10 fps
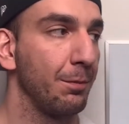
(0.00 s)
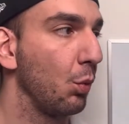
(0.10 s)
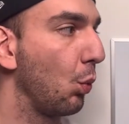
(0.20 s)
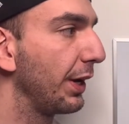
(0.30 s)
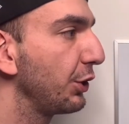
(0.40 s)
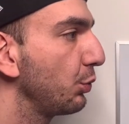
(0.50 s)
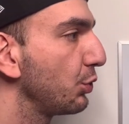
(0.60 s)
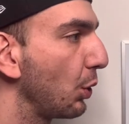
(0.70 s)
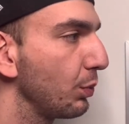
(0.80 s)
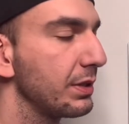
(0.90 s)
When you
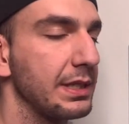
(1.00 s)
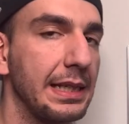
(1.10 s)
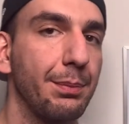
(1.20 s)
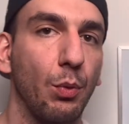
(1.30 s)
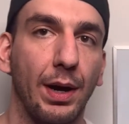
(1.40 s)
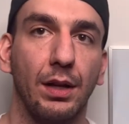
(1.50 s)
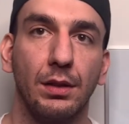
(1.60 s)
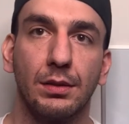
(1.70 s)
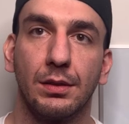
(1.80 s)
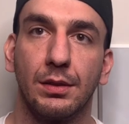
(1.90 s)
don't sleep well,